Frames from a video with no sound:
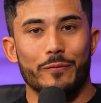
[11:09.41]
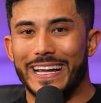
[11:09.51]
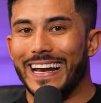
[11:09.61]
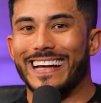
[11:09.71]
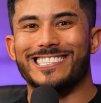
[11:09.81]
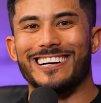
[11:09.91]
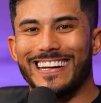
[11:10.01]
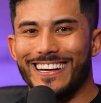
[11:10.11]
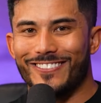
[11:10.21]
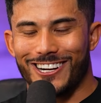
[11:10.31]
We can answer
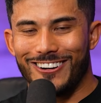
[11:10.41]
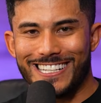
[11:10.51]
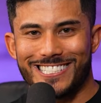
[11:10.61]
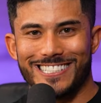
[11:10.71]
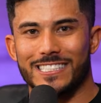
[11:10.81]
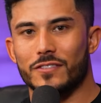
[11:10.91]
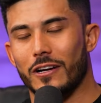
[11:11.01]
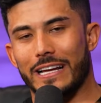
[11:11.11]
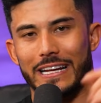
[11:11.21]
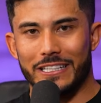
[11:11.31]
any of your questions
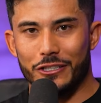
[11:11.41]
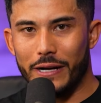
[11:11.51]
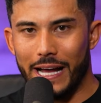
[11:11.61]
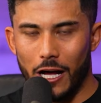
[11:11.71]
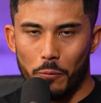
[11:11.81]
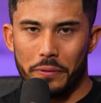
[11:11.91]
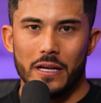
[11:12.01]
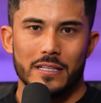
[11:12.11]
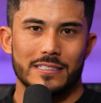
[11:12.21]
for getting you help,